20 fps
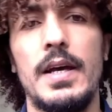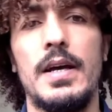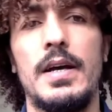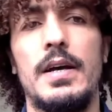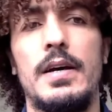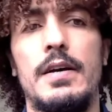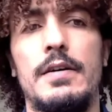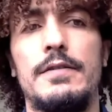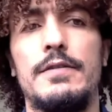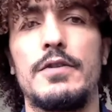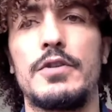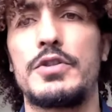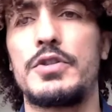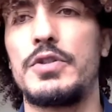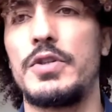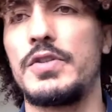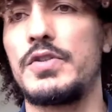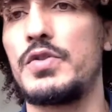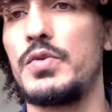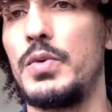uh, for
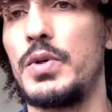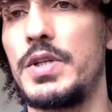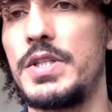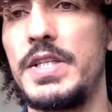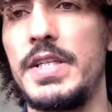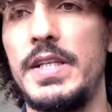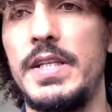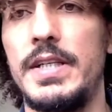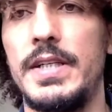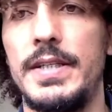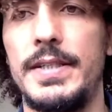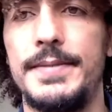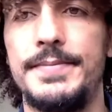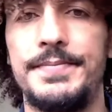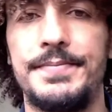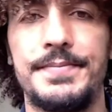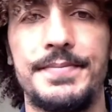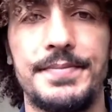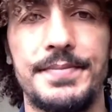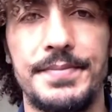trustworthy
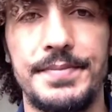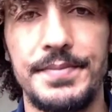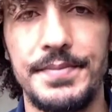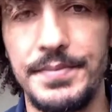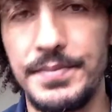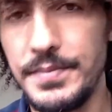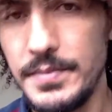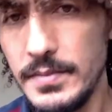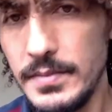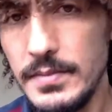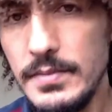um,